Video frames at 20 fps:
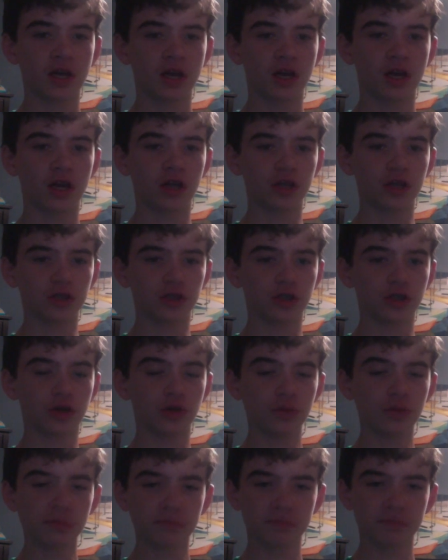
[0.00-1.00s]

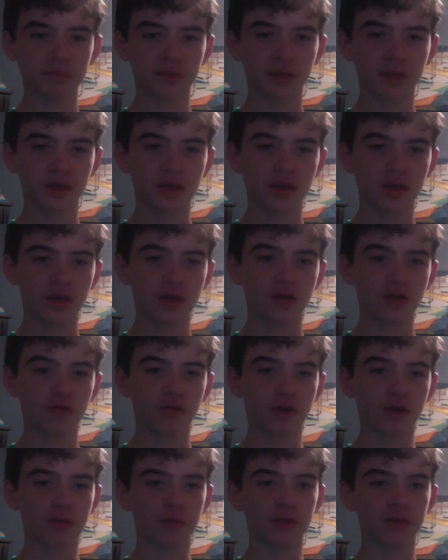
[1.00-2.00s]
Also,
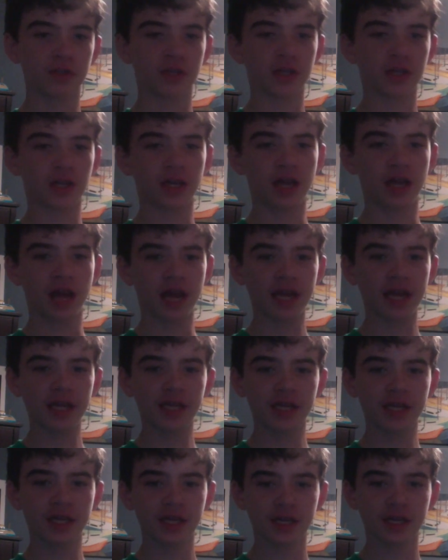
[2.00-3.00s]
remember to
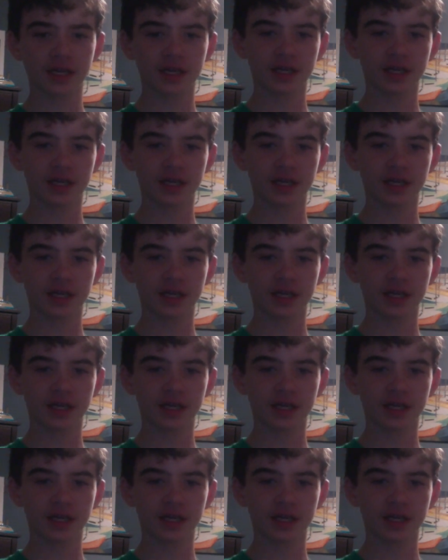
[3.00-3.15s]
like